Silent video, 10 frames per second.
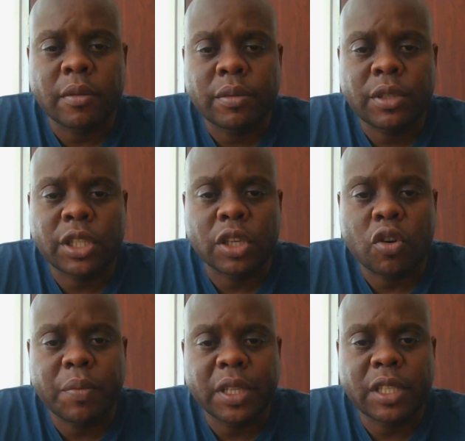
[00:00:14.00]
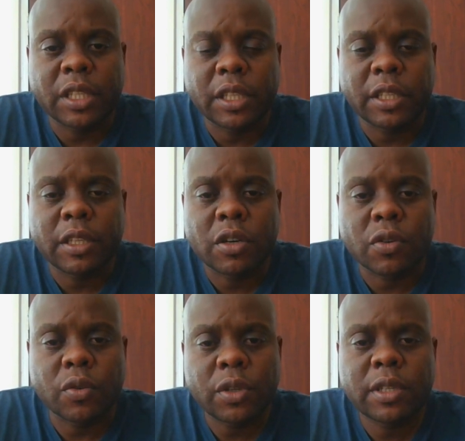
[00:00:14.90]
SHE committee
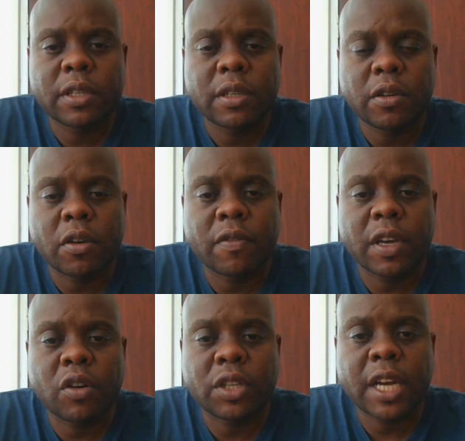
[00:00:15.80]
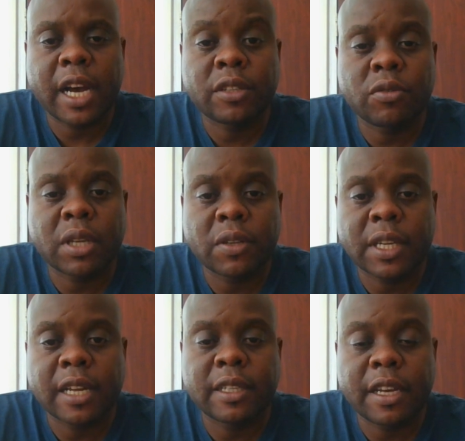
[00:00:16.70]
rules of the OSHA Act
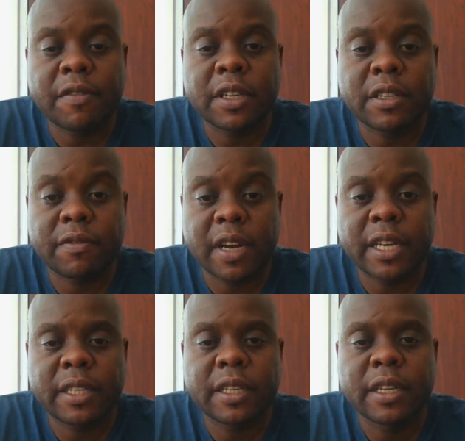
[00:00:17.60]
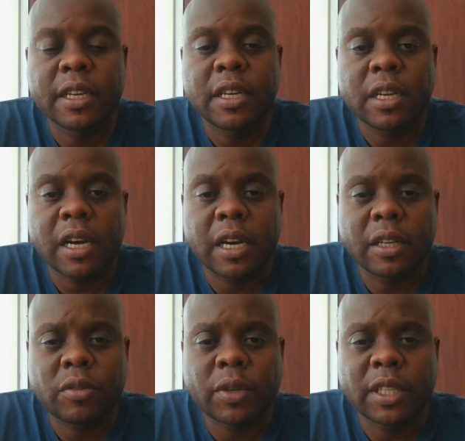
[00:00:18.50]
2007 revised
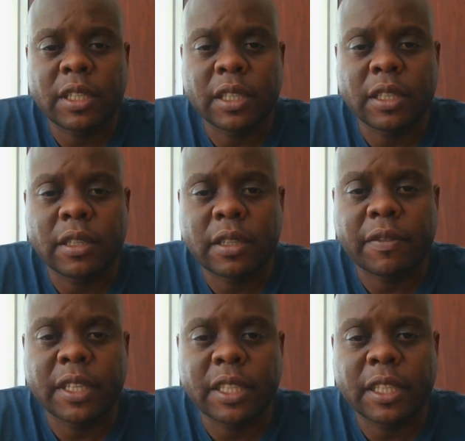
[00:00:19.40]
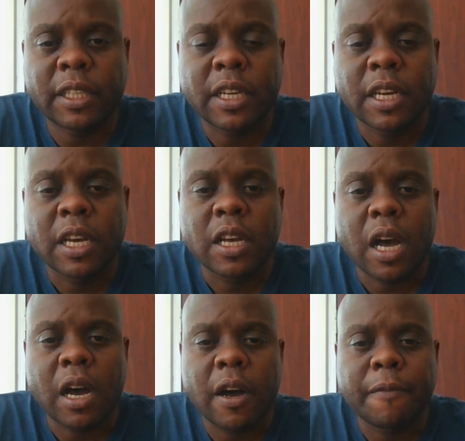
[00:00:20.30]
2017.
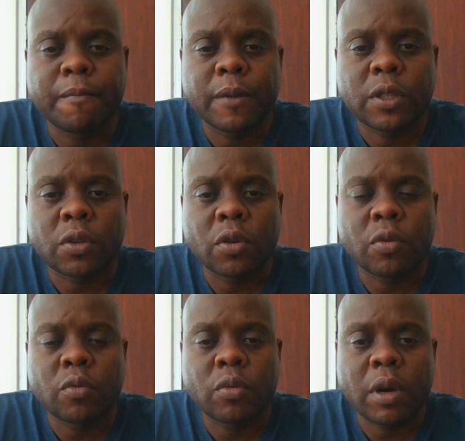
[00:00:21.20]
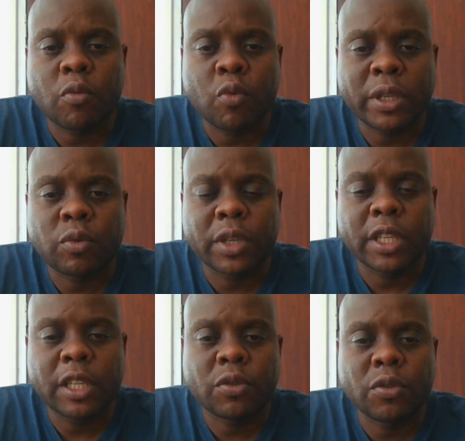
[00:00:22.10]
So what we
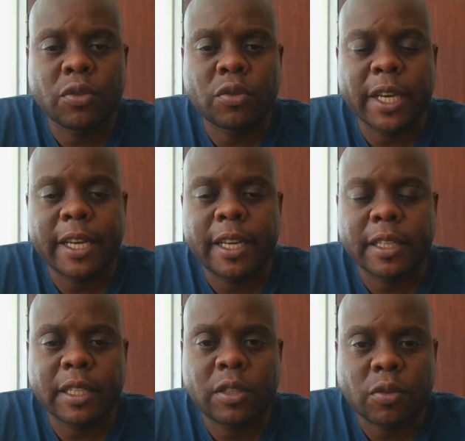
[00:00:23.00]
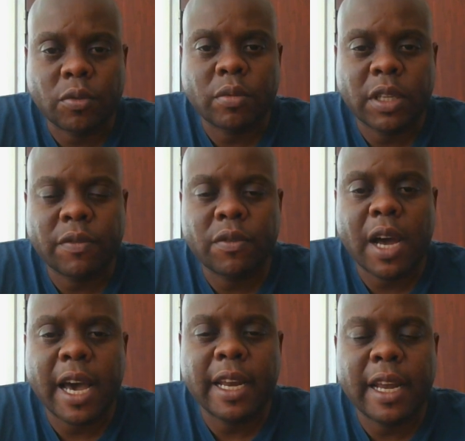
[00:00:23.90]
need to do today is just to give you
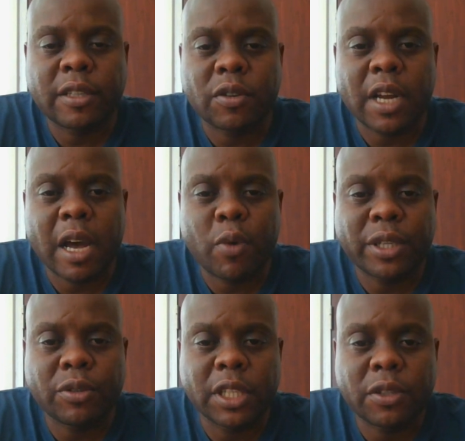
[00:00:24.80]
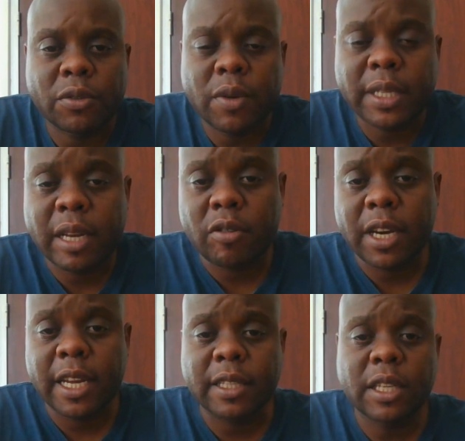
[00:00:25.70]
a highlight on what you need to do as an
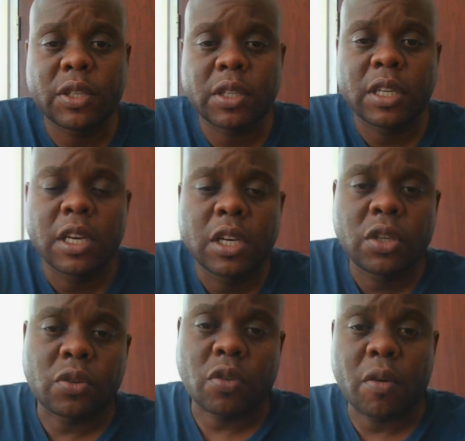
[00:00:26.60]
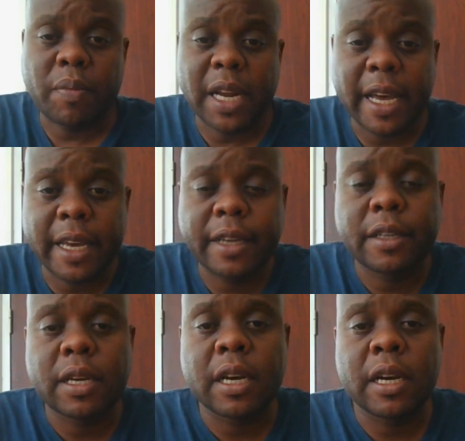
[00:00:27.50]
organization to comply
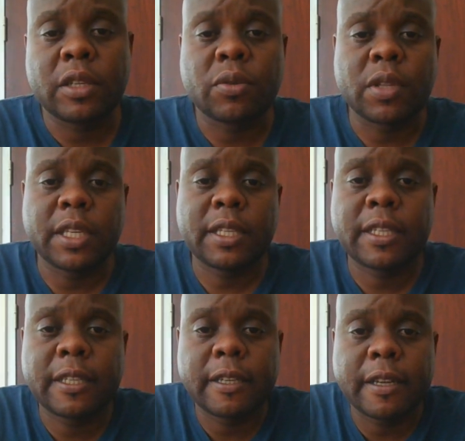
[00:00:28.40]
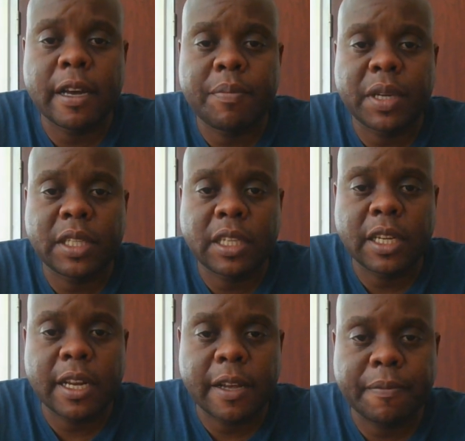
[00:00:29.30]
to this
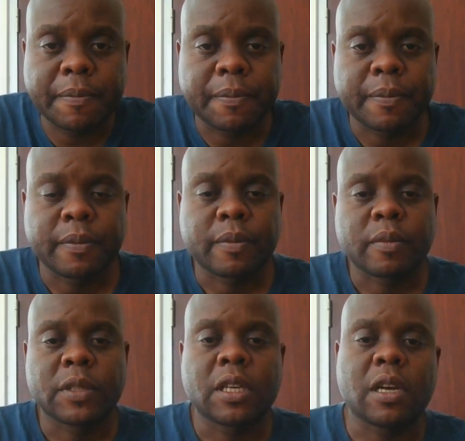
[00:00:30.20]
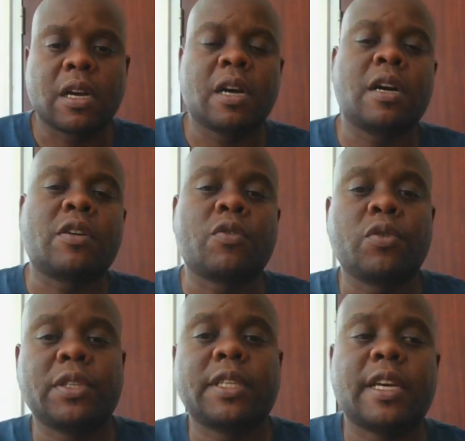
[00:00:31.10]
particular
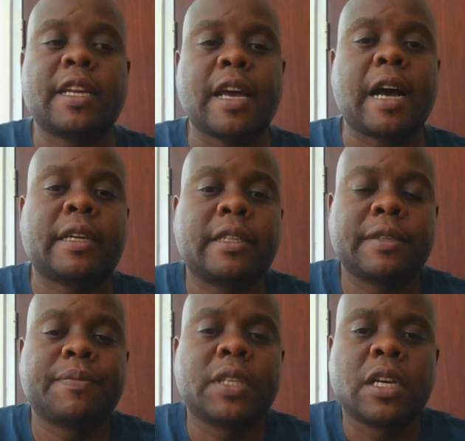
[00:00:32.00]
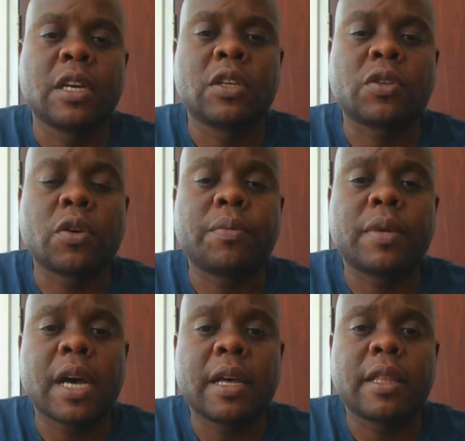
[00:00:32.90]
rules and act. So
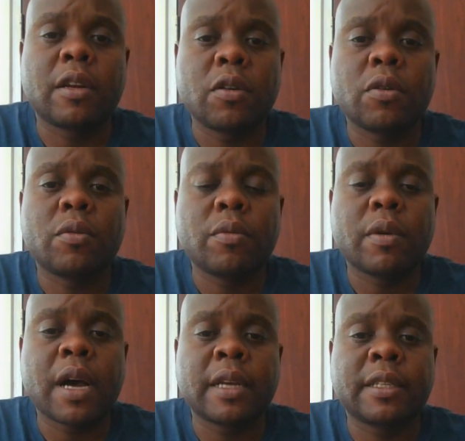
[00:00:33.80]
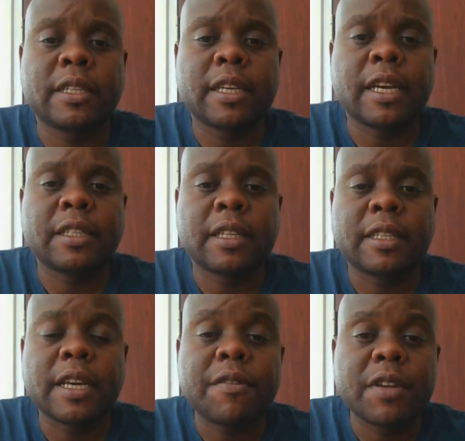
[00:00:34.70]
the law has indicated
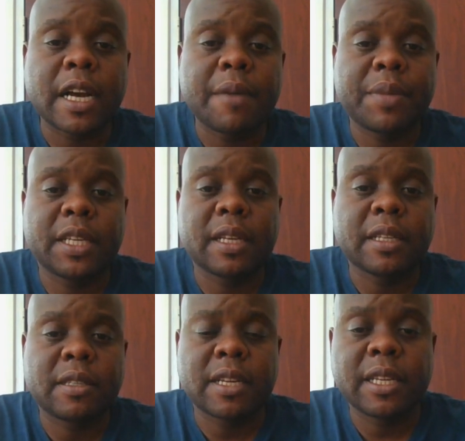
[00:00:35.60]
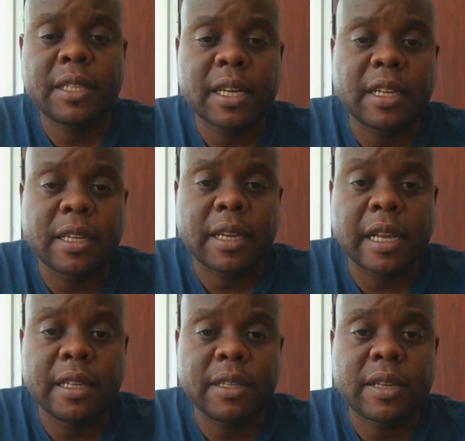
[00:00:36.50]
that every company that is registered
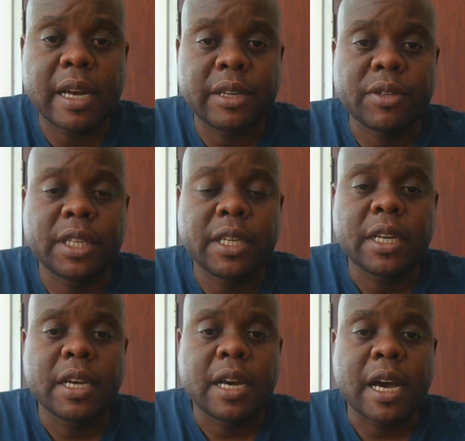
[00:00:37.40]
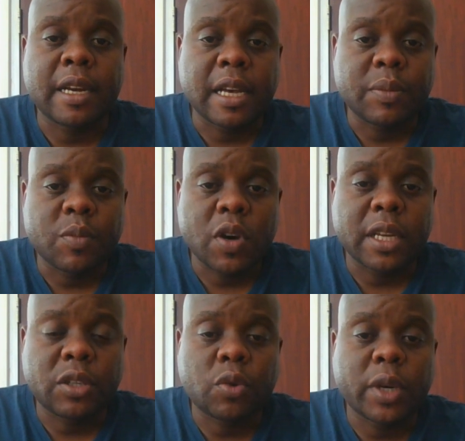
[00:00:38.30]
in this country and has more
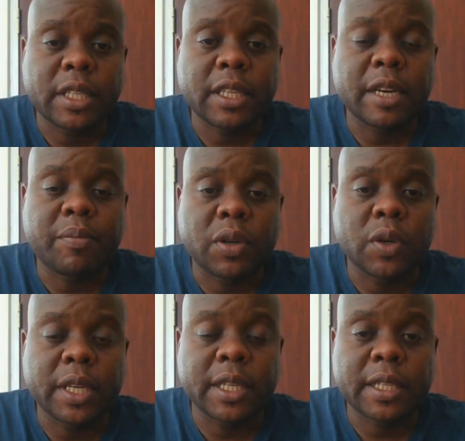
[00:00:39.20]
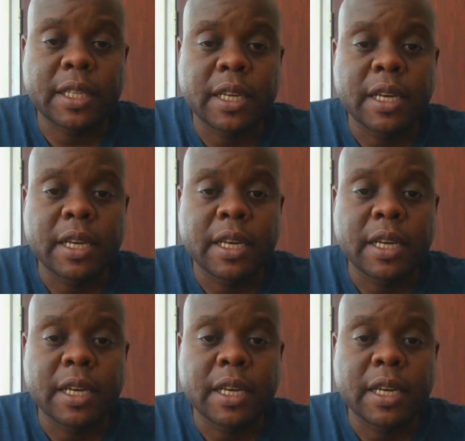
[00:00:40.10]
than 20 employees,